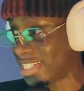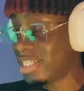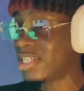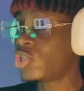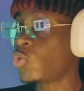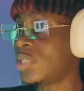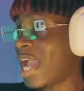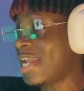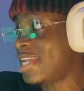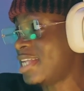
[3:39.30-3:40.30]
So the
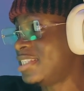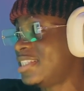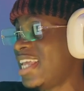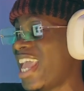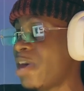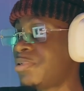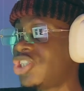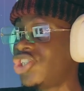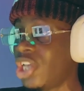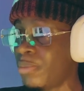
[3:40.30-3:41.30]
identity helps
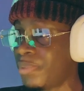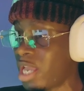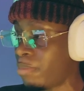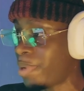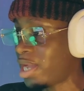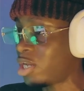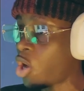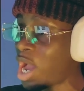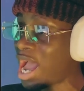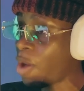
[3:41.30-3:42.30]
shape their brand.
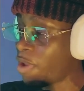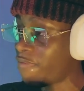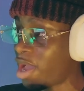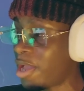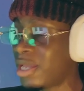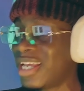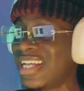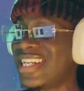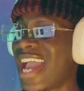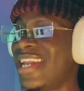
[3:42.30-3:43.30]
However,
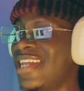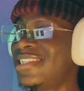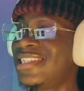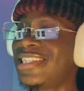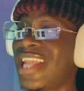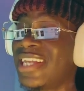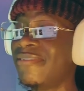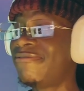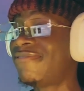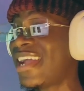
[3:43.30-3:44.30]
the identity is like the
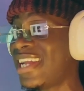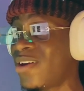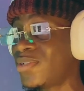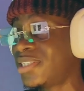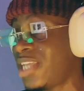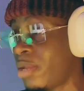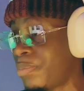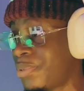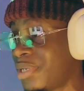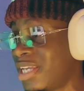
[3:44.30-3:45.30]
final step
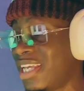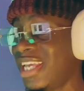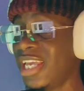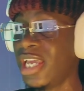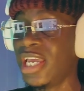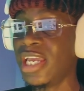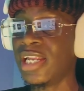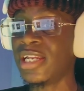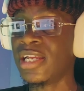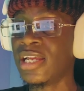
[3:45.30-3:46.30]

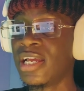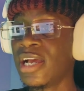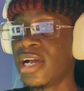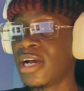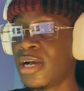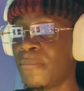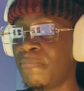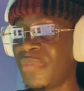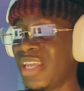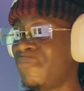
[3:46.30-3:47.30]
in
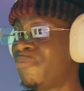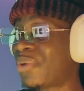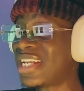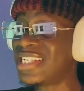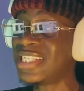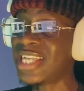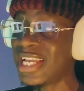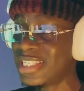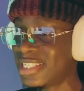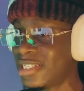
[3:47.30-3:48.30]

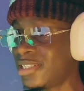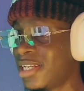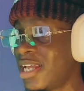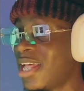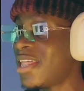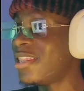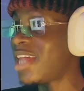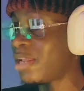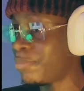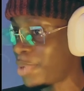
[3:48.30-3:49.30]
presenting
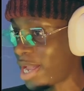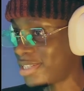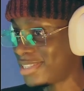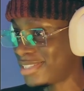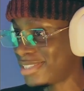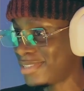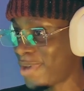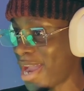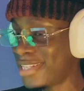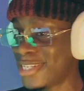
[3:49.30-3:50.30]
that brand,
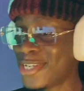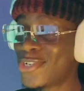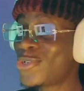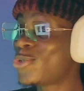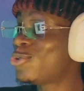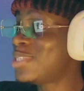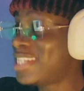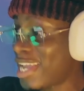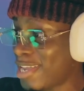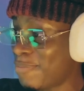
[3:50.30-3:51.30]
right? So
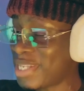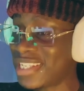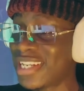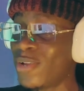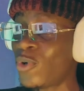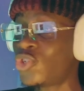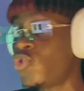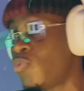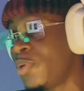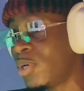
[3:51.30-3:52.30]
today, basically, what
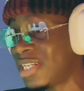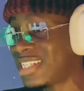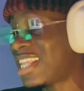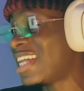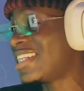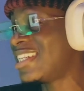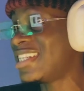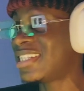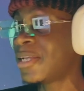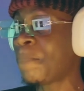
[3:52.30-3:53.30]
you'll be understanding
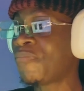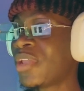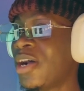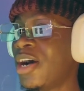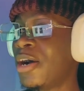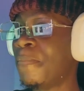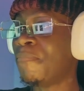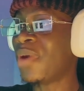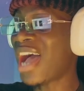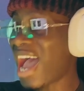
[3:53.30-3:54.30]
is
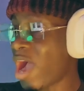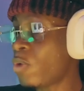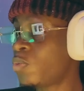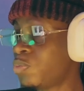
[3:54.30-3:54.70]
how